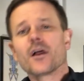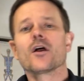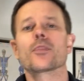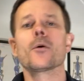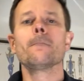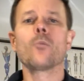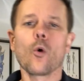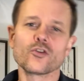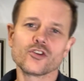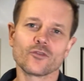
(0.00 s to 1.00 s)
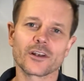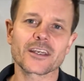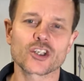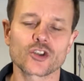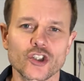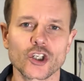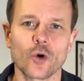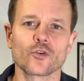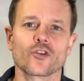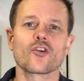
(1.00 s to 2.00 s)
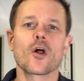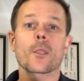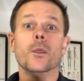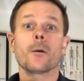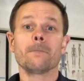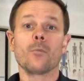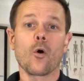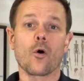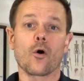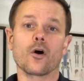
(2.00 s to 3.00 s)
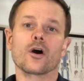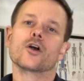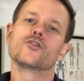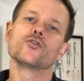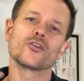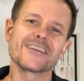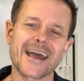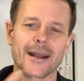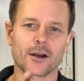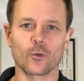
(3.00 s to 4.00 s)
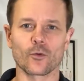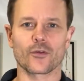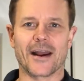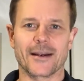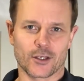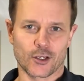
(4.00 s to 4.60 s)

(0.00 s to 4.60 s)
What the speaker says: The more you release your shoulders, the more your neck will thank